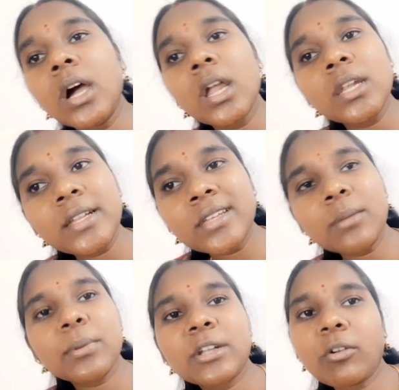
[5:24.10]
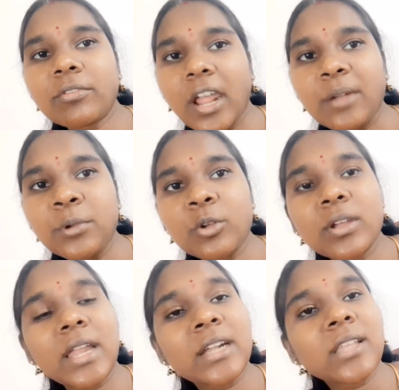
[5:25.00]
a little bit of time to
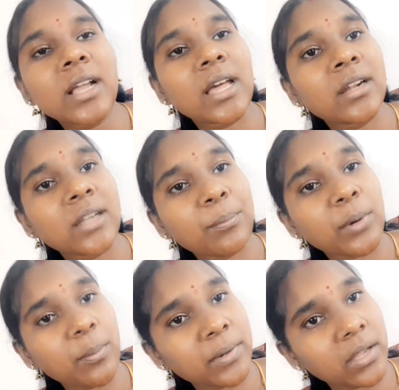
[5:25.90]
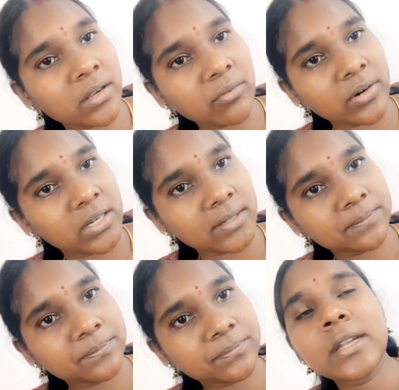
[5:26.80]
get the correct appropriate word.
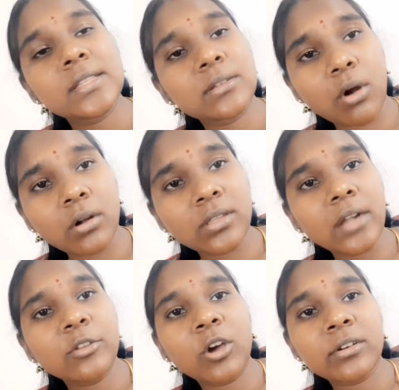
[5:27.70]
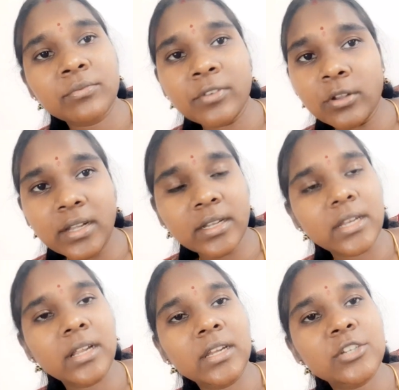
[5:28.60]
It is not that you are fluent in
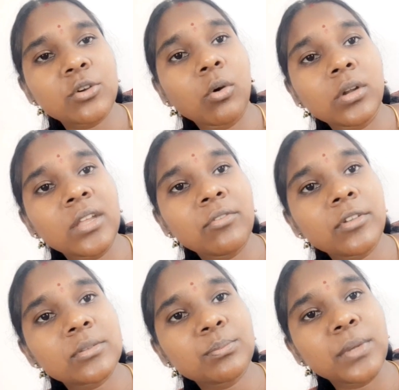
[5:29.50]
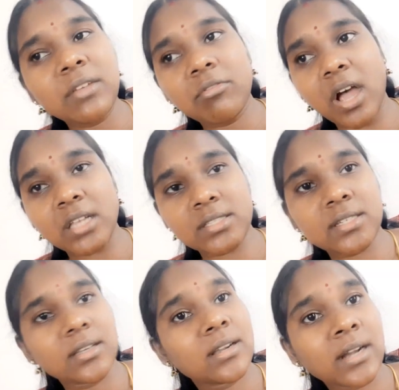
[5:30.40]
English only if you speak fast,
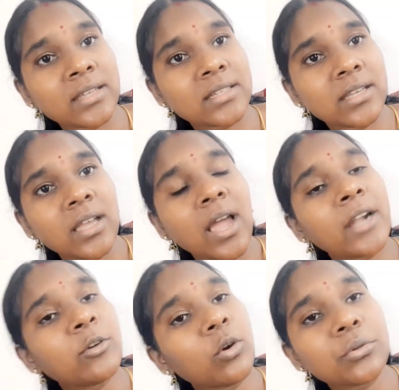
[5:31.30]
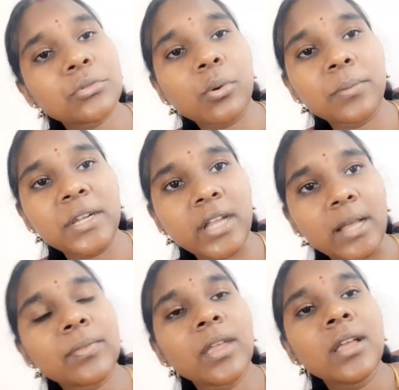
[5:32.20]
right? I told you so many
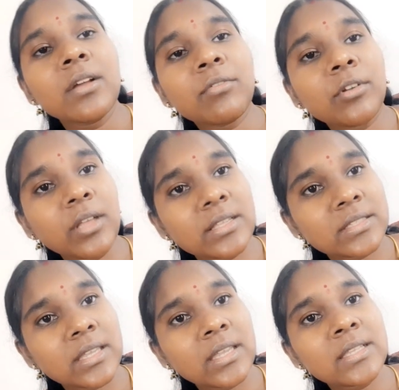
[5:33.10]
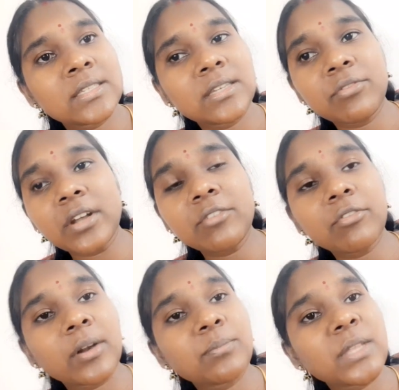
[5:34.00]
times, fluency is different
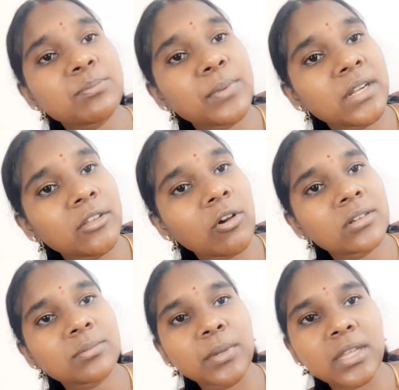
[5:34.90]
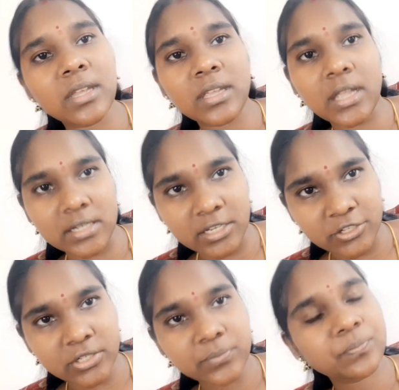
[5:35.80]
from the speed you are speaking
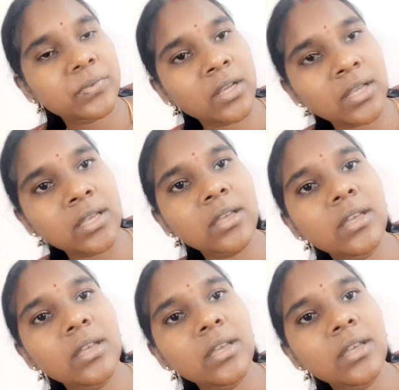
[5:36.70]
English. Okay,